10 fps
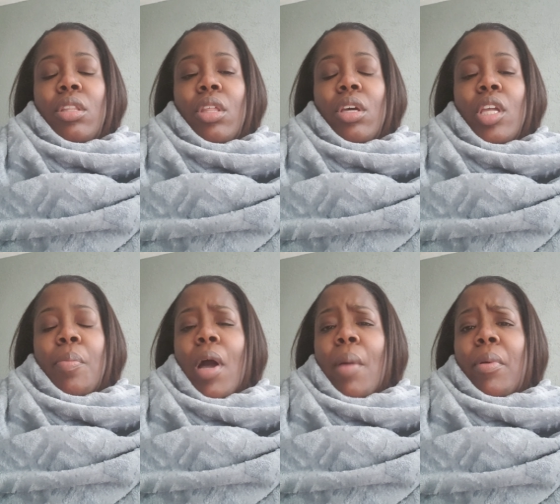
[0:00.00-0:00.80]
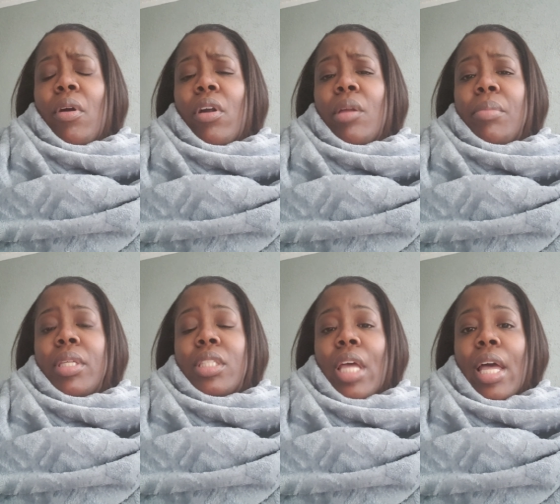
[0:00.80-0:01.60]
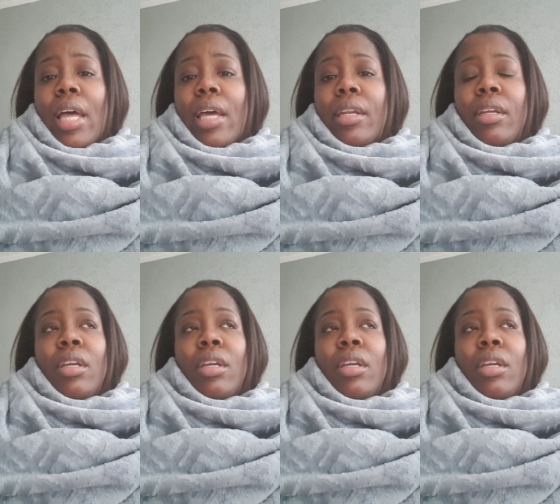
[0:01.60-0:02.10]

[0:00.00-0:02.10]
the hip hop and R and B side,